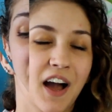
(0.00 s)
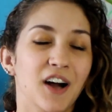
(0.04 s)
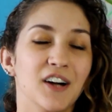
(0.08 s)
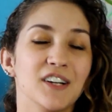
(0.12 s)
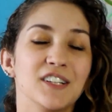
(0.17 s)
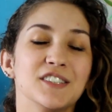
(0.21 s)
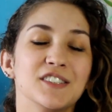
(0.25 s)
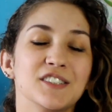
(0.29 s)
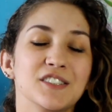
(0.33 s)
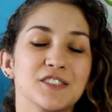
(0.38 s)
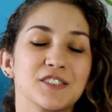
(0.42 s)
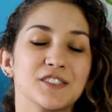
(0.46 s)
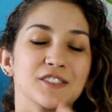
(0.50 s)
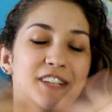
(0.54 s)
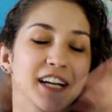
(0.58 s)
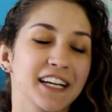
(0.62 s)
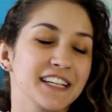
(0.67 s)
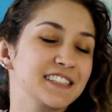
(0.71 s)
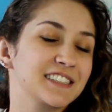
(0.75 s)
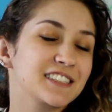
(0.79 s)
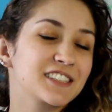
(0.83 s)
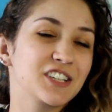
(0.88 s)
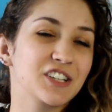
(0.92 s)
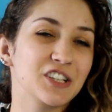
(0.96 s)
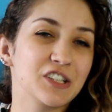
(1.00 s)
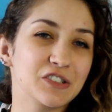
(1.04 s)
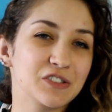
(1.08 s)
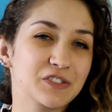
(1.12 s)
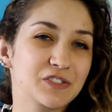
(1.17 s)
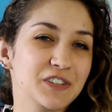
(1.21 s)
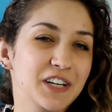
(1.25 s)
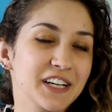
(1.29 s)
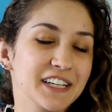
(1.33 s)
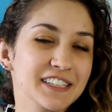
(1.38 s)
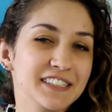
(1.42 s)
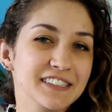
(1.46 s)
Alright, curl
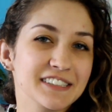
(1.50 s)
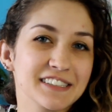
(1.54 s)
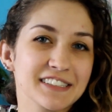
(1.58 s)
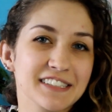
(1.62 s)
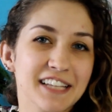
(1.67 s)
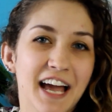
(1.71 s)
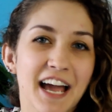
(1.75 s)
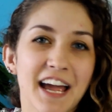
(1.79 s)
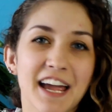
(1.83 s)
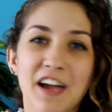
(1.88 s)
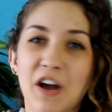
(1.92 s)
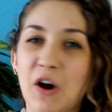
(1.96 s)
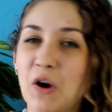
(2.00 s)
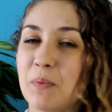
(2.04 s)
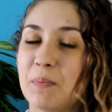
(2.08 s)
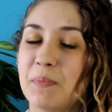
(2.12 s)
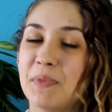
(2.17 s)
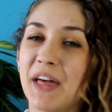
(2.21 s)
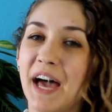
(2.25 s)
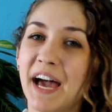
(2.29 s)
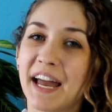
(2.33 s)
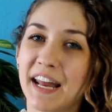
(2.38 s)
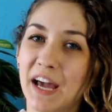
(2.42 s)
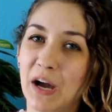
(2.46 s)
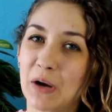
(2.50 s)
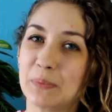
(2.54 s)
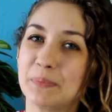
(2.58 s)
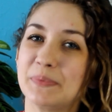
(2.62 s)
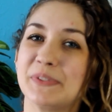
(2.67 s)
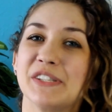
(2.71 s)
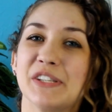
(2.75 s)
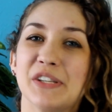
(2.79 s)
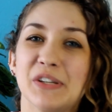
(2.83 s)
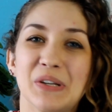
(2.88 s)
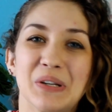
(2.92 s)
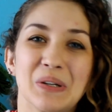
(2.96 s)
friends, I hope that
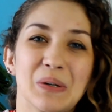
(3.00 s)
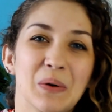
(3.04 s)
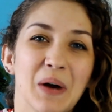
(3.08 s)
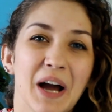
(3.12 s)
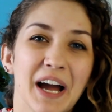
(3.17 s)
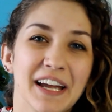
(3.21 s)
helps you.